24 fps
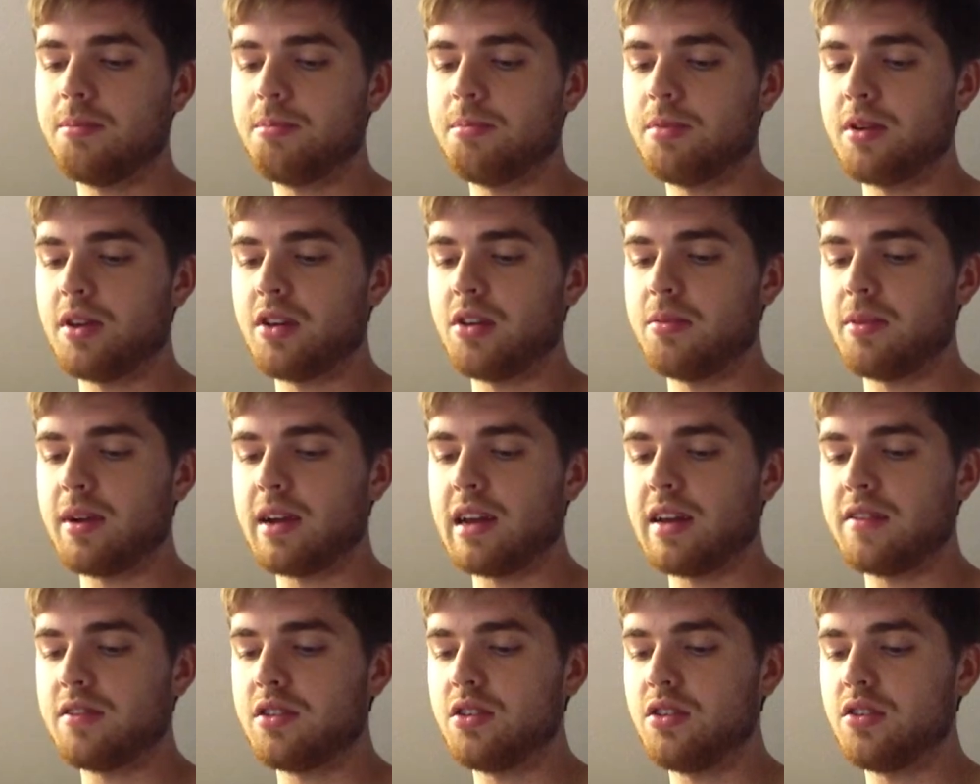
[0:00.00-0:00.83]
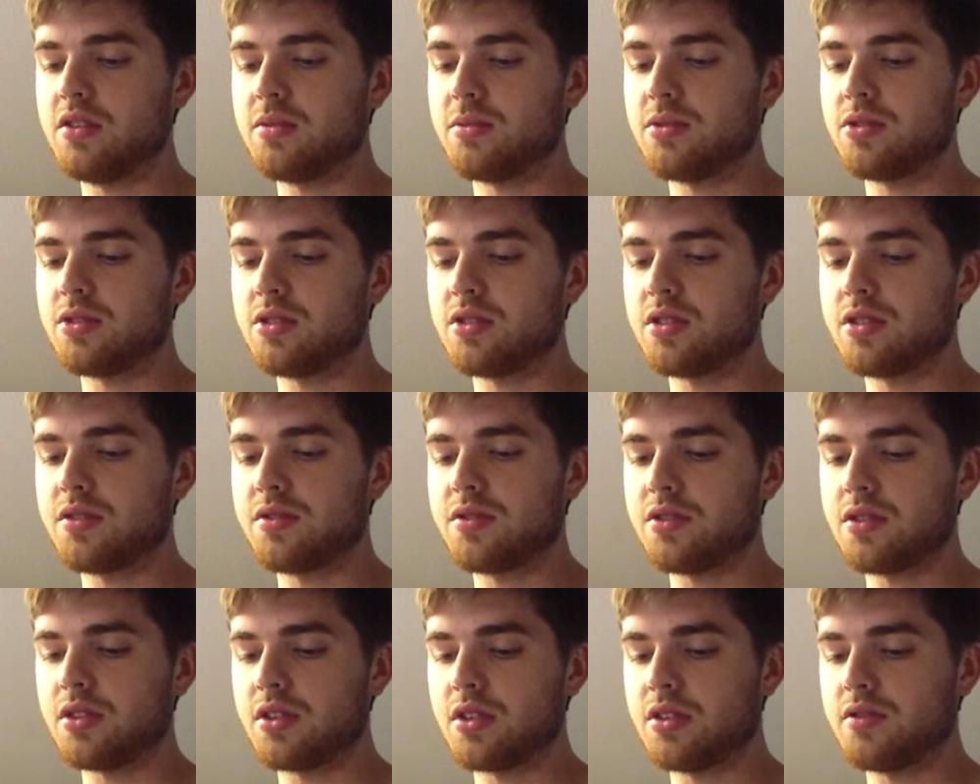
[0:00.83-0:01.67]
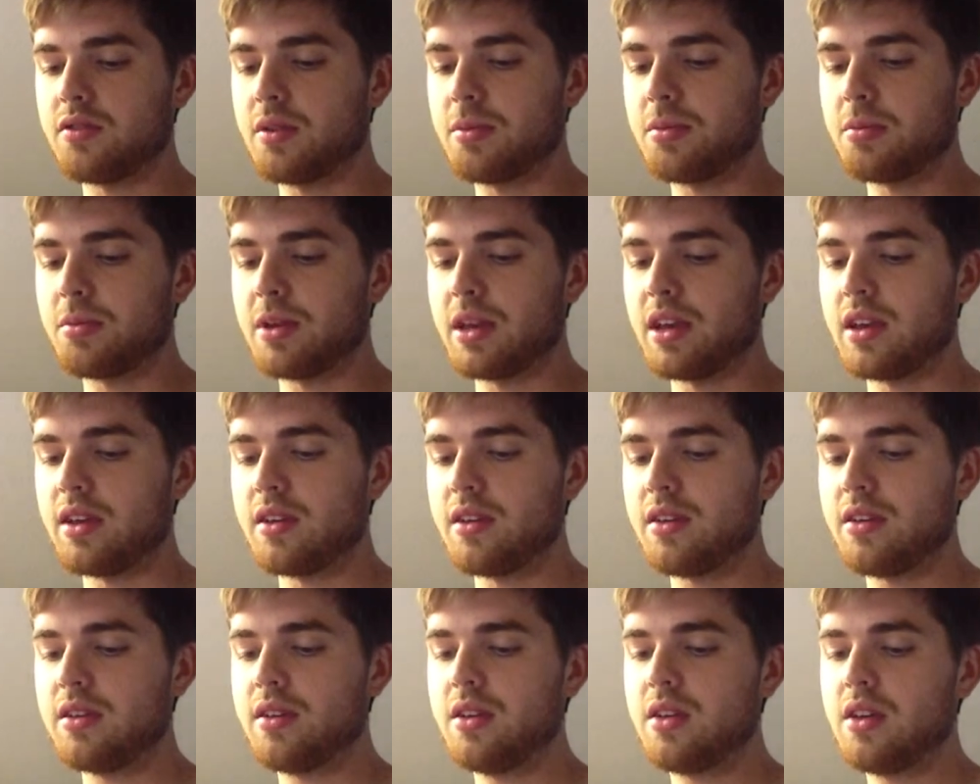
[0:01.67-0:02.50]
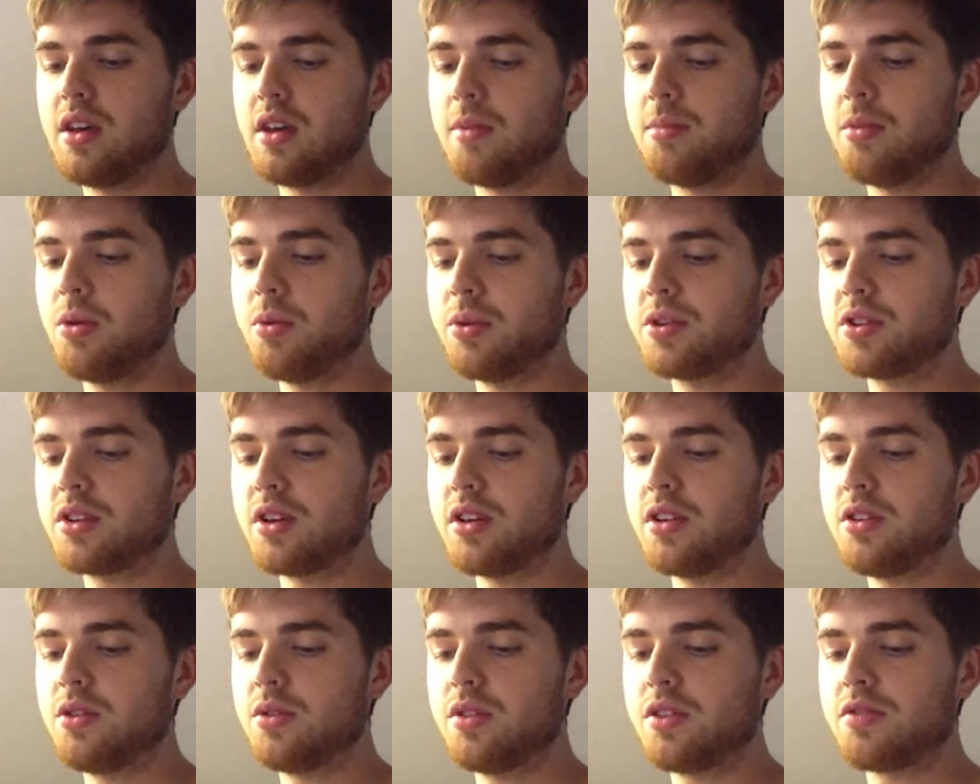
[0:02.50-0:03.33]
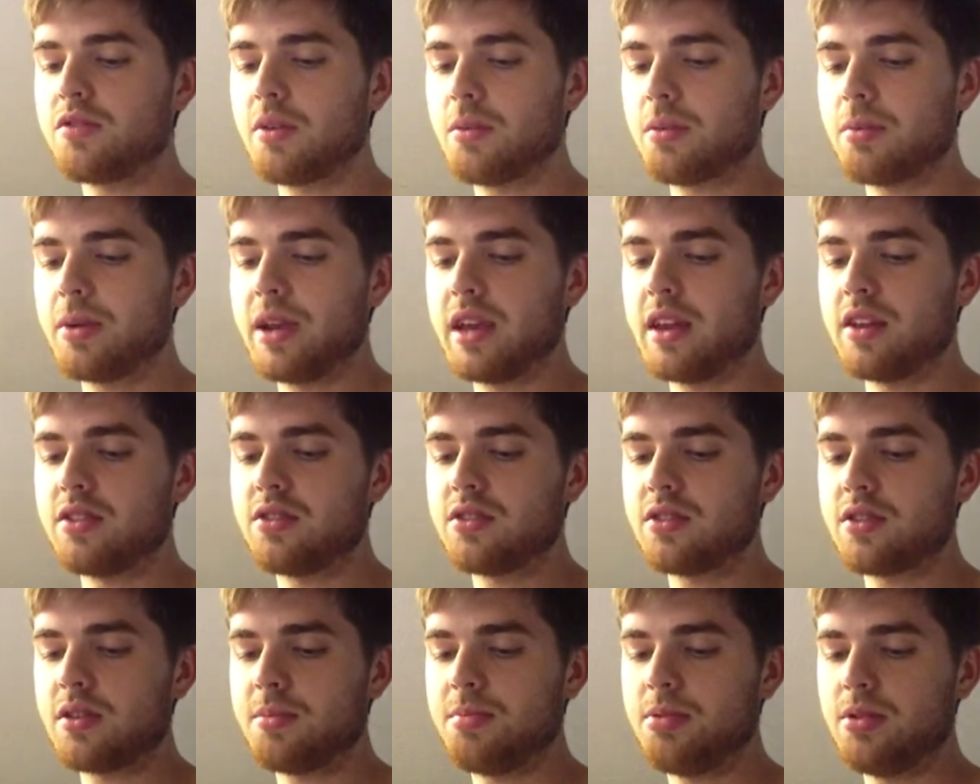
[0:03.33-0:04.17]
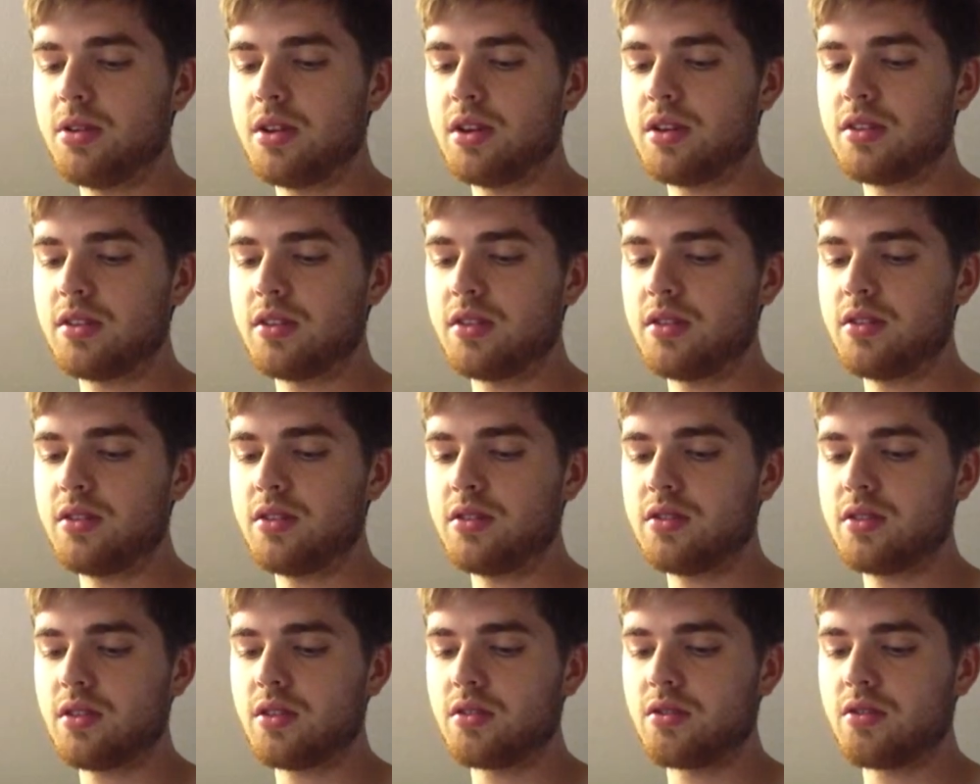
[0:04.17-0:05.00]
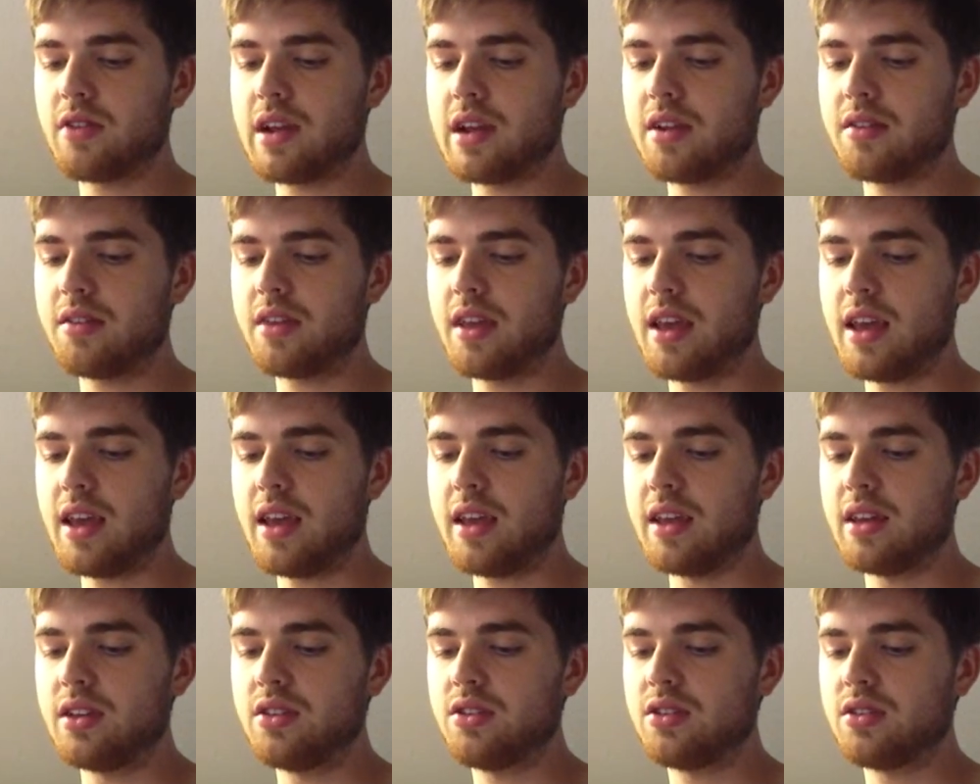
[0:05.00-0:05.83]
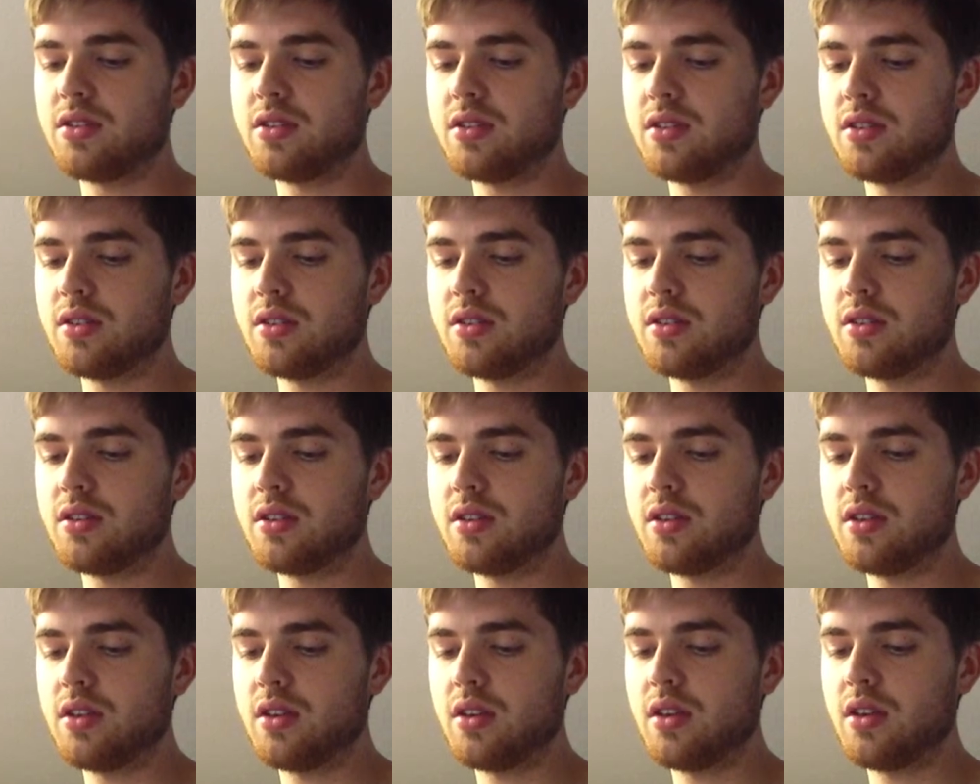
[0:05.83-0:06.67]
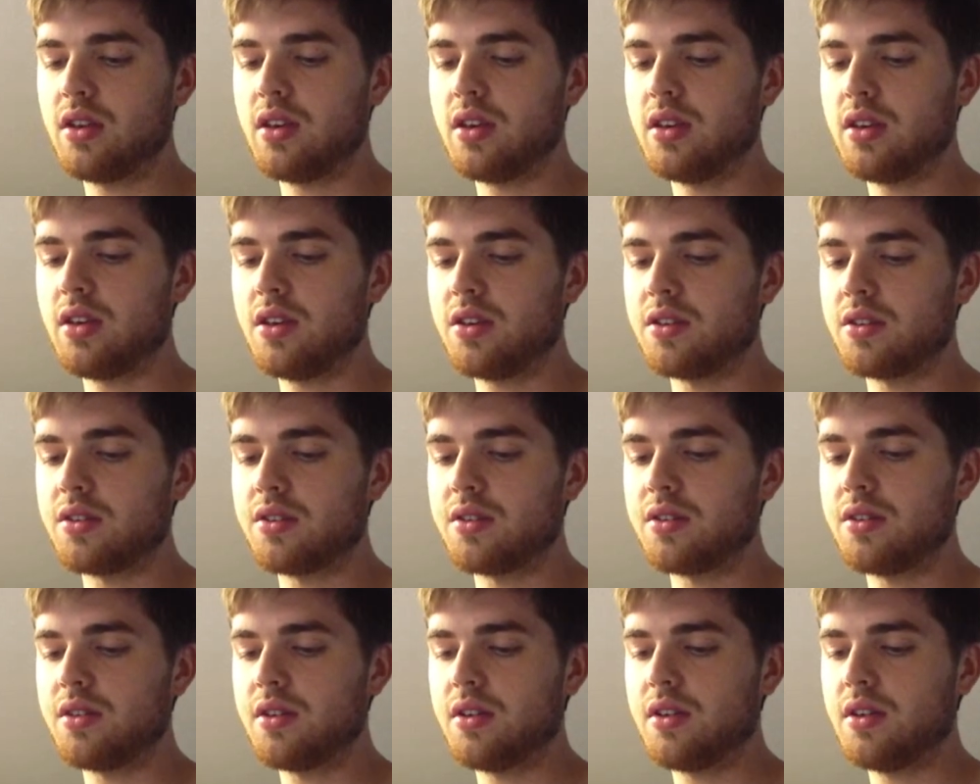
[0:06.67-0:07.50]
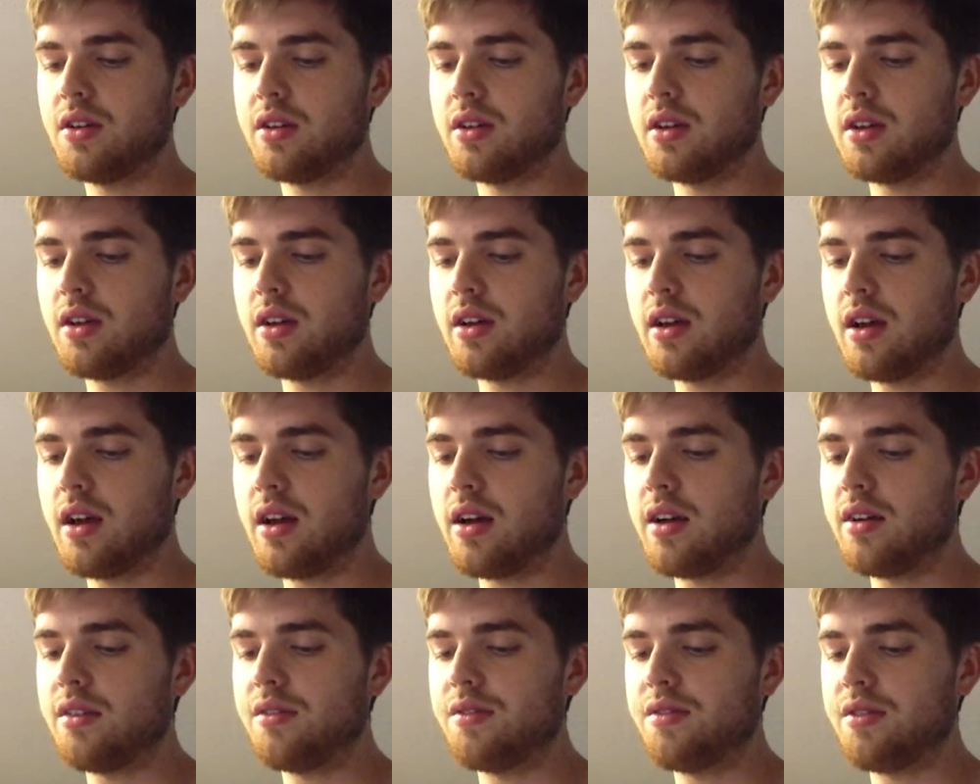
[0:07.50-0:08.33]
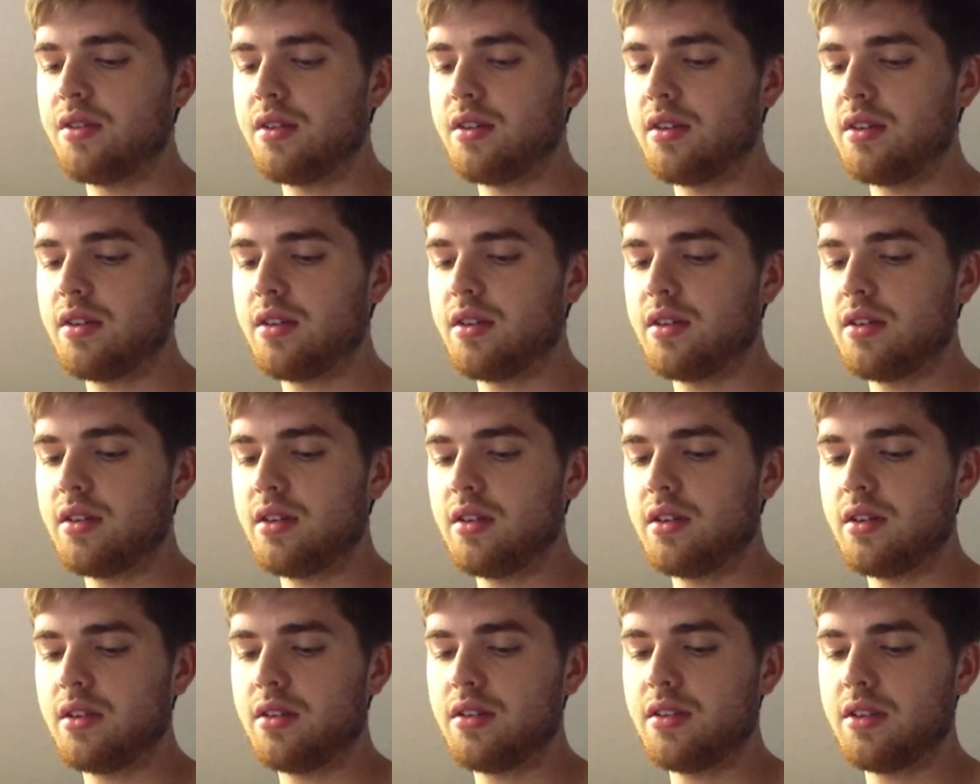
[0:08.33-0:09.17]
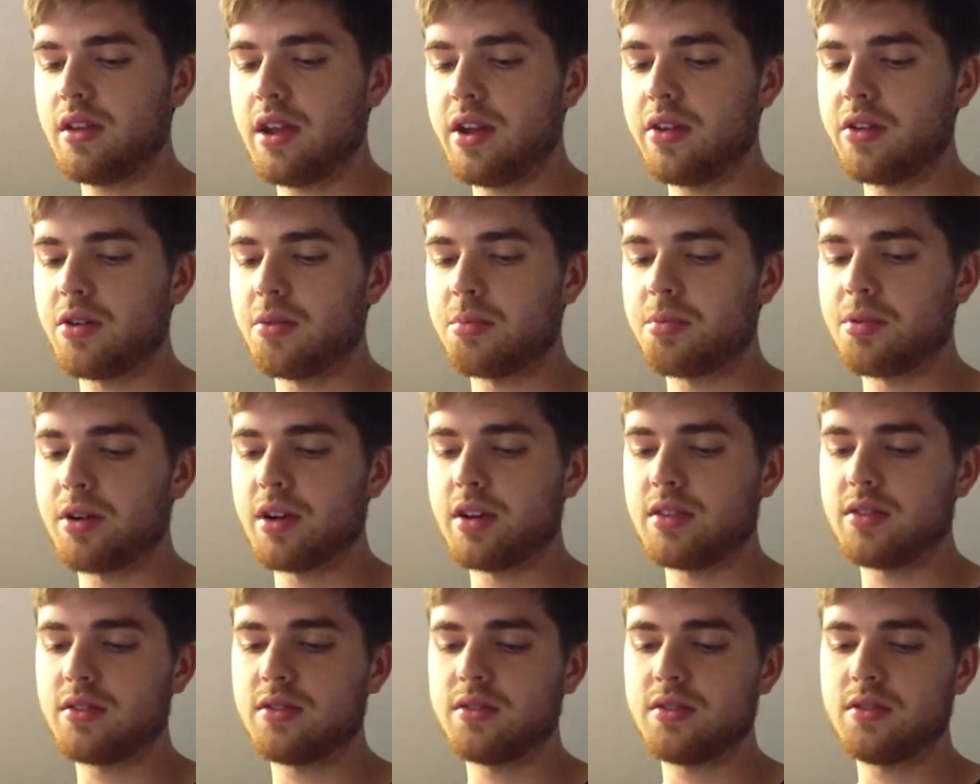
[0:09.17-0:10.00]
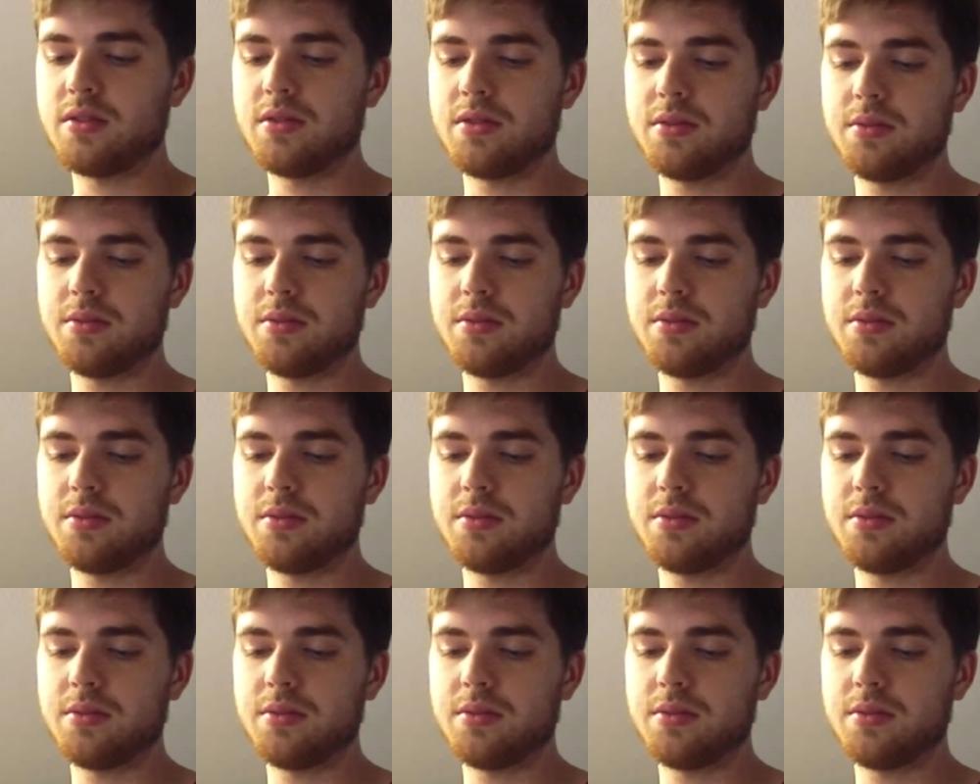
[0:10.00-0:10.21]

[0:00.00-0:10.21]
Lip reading: But you might have to do some searching for a good rubber band. But what you're going to do with the rubber band is you're going to put it just around the edge here of the Aeropress.